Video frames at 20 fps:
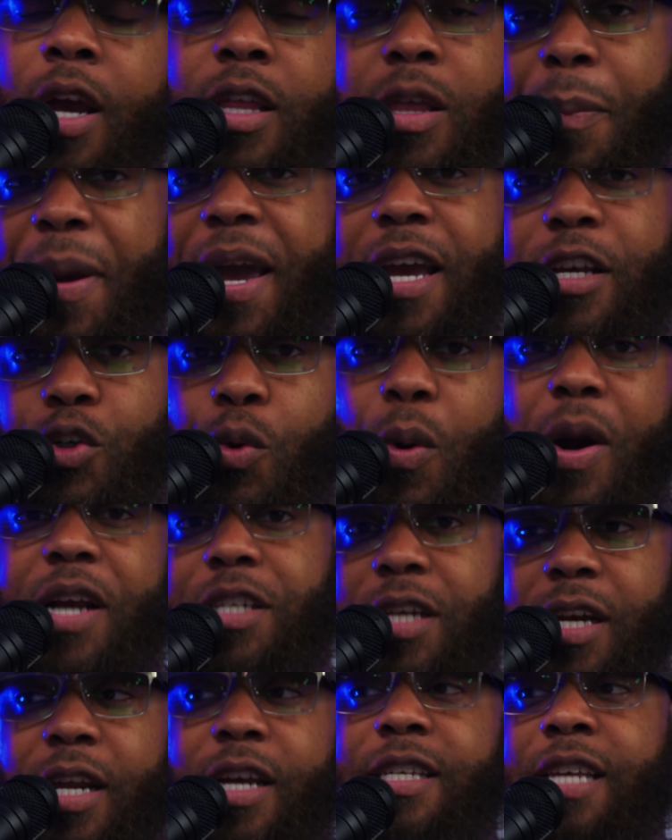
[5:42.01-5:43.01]
The biggest
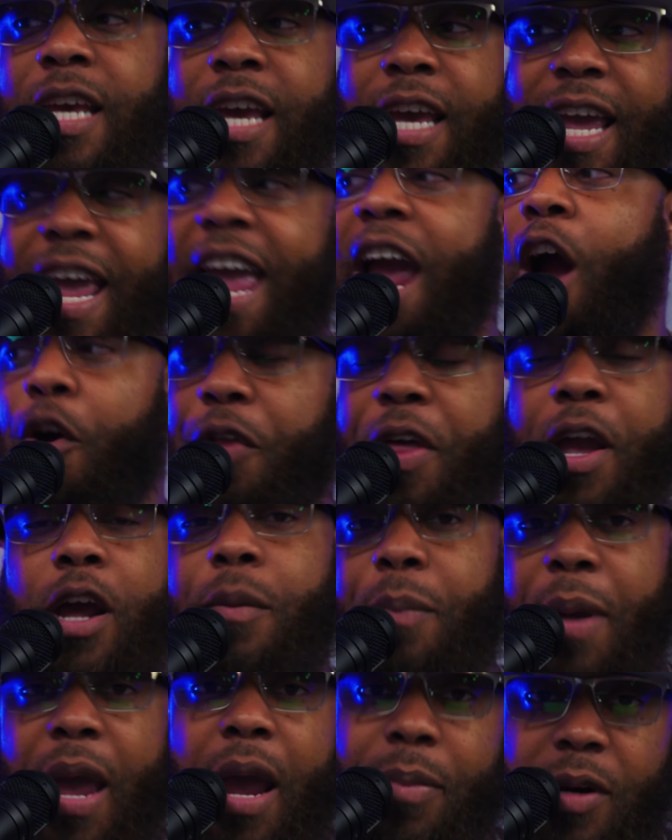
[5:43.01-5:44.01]
question is, are they
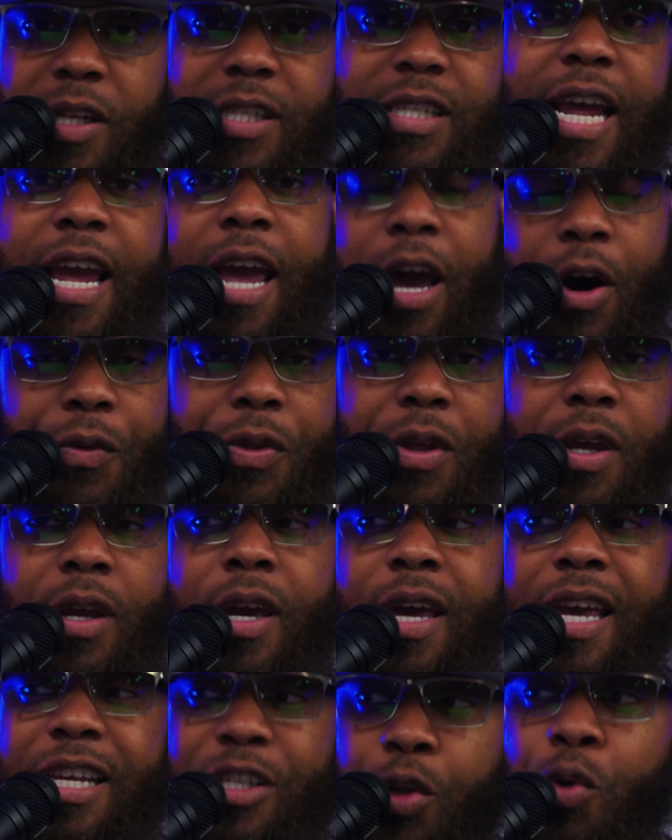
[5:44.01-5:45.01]
going to be able to stay healthy?
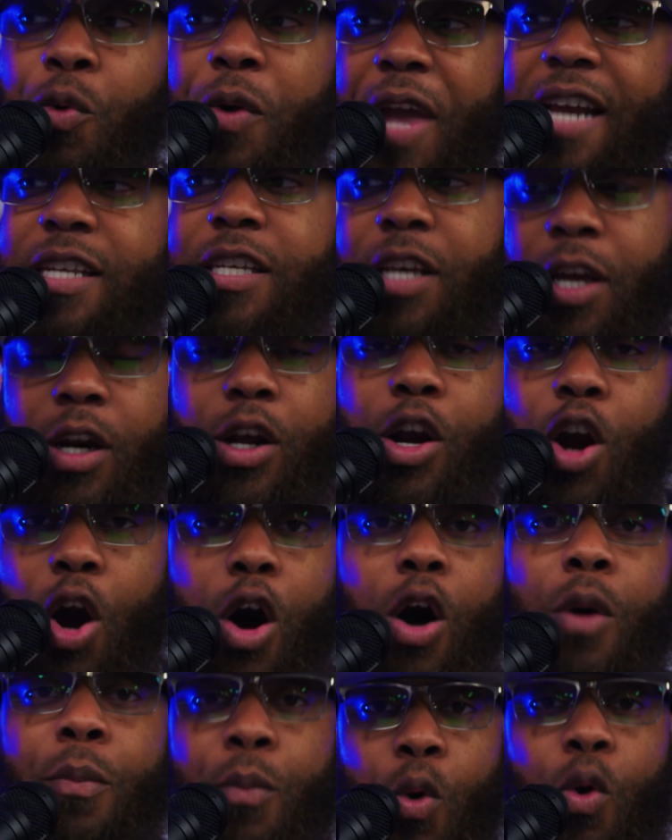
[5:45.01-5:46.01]
Is Luke Getsy going to
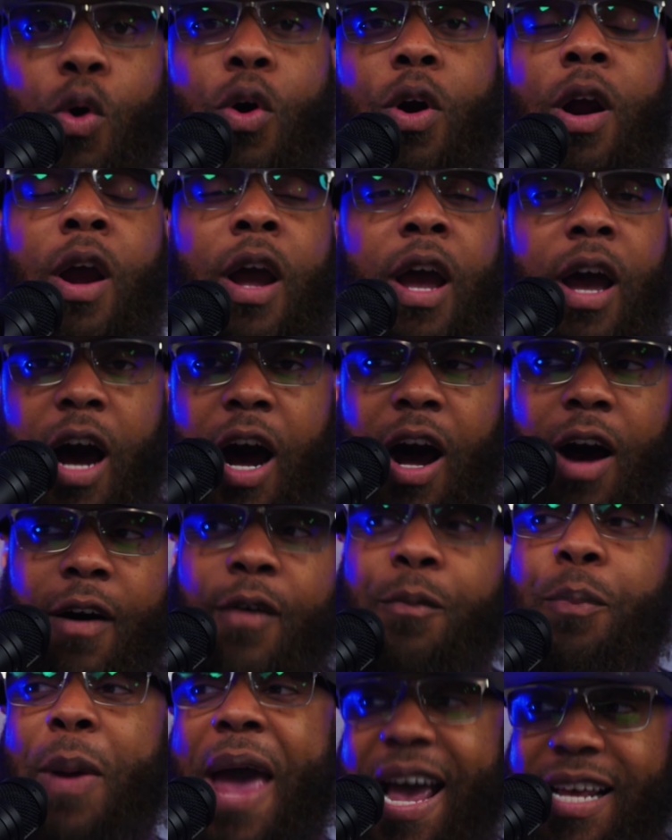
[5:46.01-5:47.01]
call more
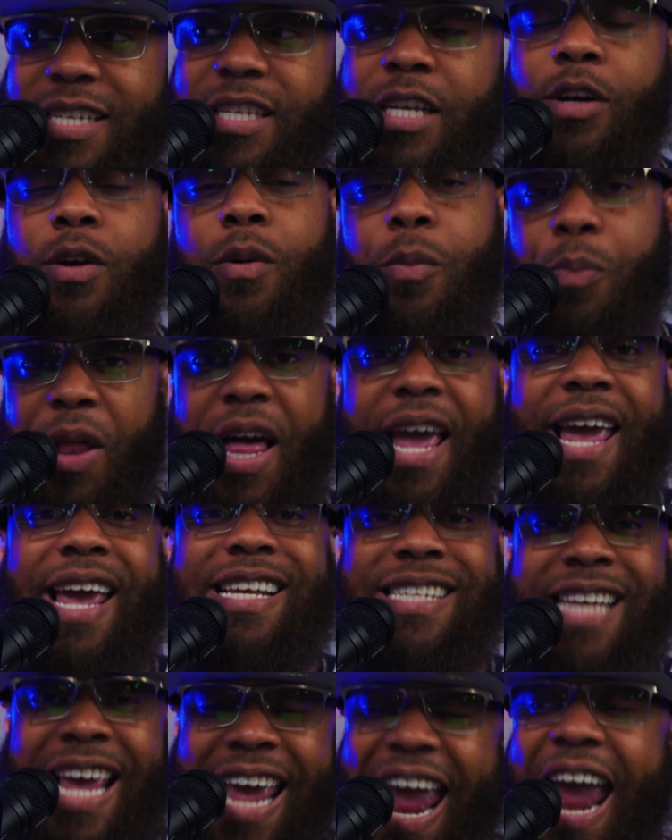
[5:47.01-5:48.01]
passing
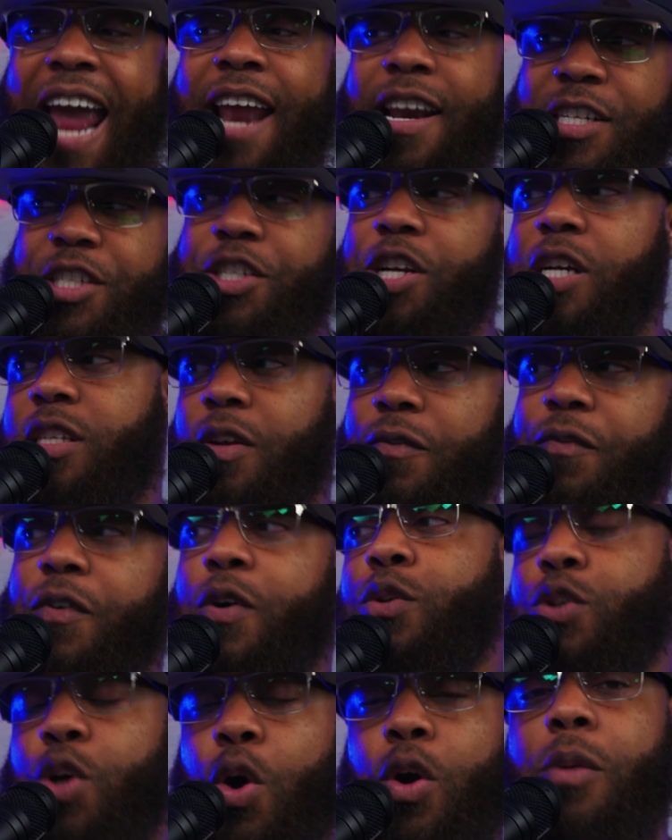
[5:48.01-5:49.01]
plays? And is Justin
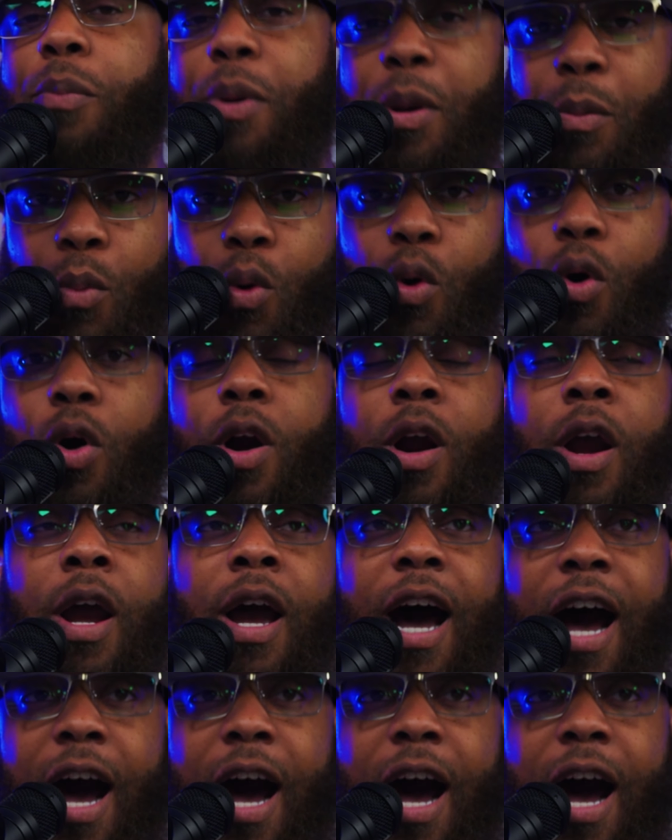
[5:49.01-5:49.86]
Fields going to be more,